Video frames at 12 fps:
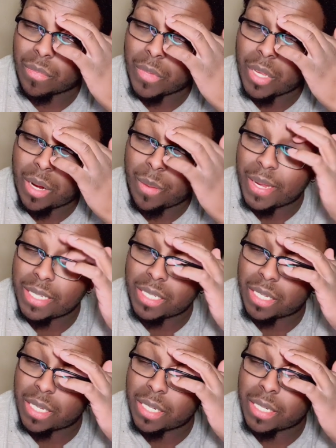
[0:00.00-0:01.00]
you know,
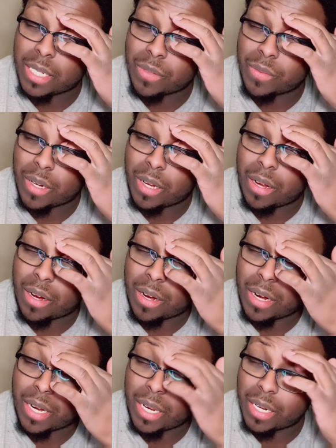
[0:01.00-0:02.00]
basically to
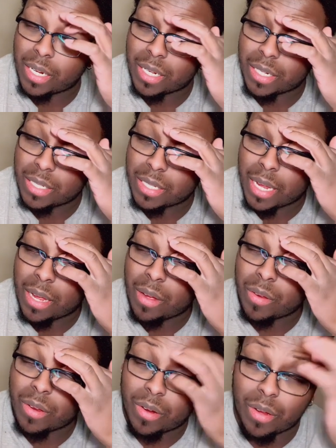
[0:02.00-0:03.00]
disregard and say,
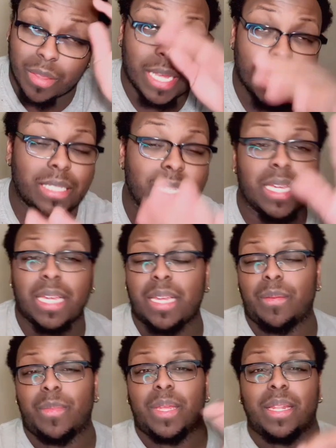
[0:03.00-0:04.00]
oh, you're on that
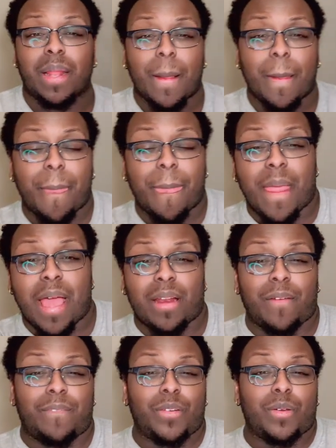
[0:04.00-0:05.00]
team and out
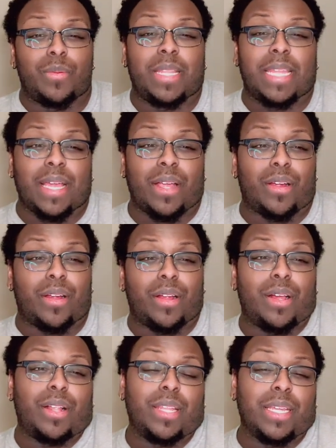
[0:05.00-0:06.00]
on food with that
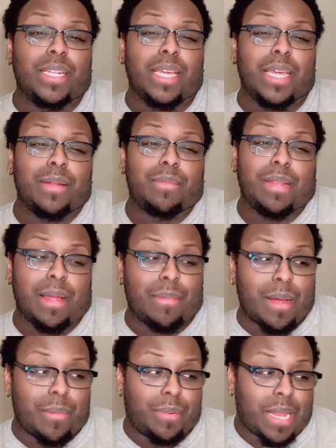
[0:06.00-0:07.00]
girl and blah,
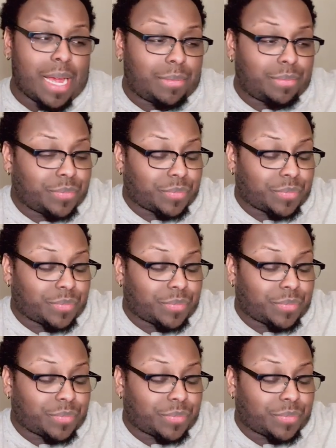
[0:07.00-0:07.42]
blah, blah.